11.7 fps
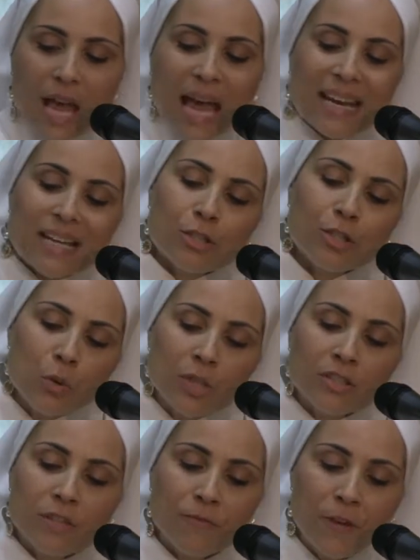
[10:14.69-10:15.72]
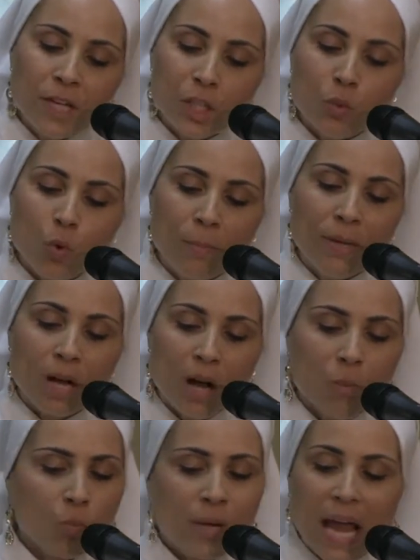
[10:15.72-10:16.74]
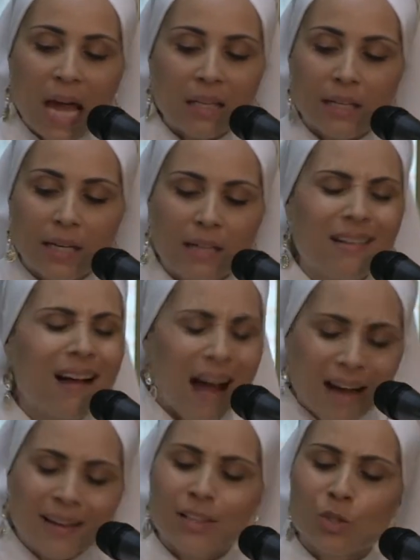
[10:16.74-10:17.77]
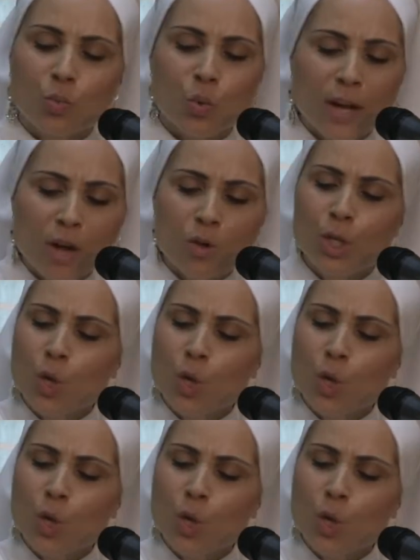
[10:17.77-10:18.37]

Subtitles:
And as soon as the vision will become reality, God is real.